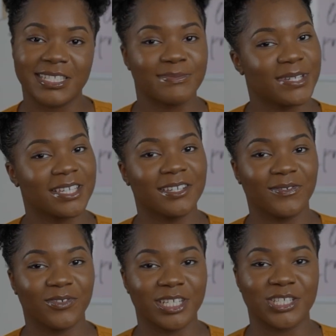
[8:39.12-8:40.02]
speaking
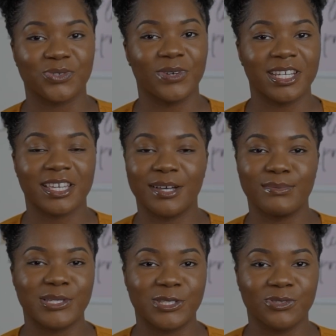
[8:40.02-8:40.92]
of which, when it
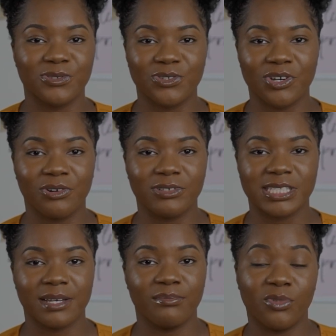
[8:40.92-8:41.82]
comes to, you know,
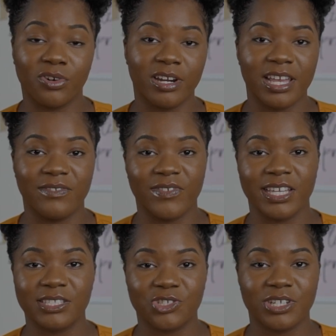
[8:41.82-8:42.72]
some more
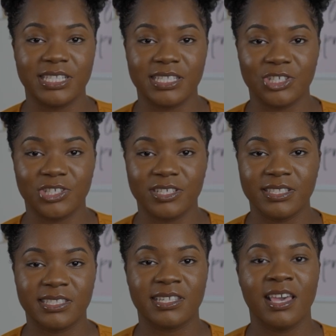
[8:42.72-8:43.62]
advanced
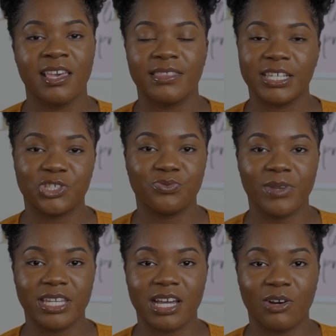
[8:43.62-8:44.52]
transitions that you
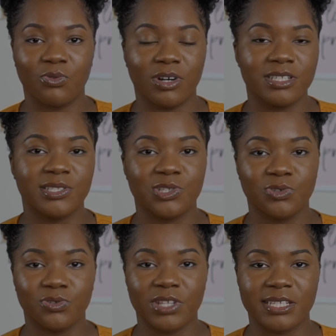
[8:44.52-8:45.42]
may not want
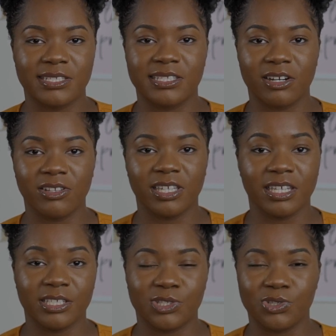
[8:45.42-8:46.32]
to necessarily
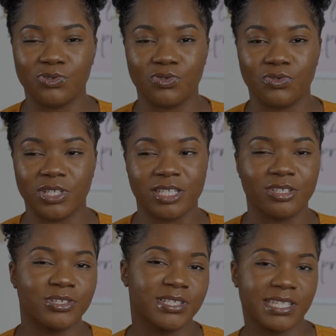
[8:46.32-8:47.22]
like do
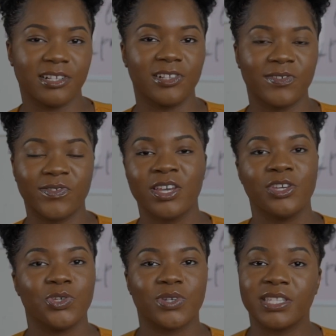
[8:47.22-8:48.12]
yourself,
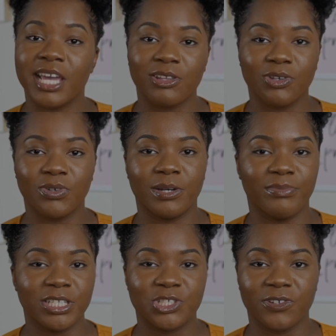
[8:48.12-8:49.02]
you can download a
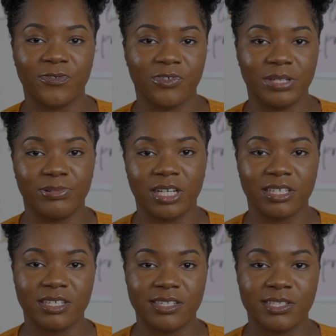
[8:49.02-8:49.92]
bunch of free
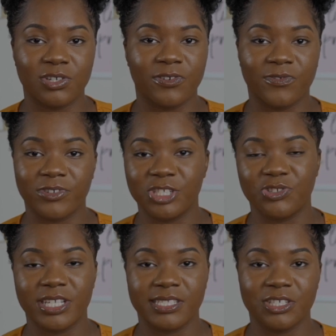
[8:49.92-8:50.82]
plugins or free
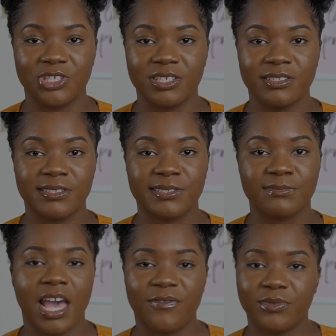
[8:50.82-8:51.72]
transitions.
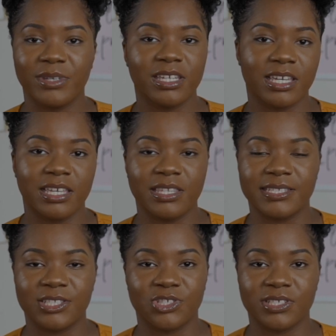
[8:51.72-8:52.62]
And for me, again,
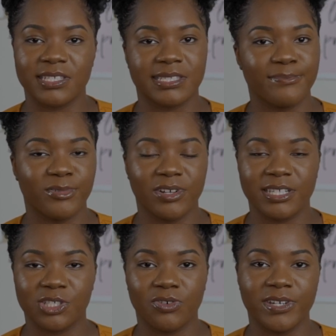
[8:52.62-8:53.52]
this is just as simple
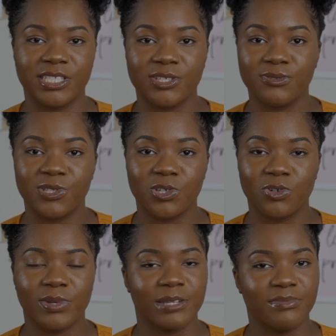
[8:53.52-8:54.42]
as going to
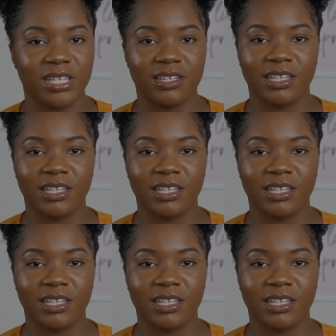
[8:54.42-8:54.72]
YouTube and being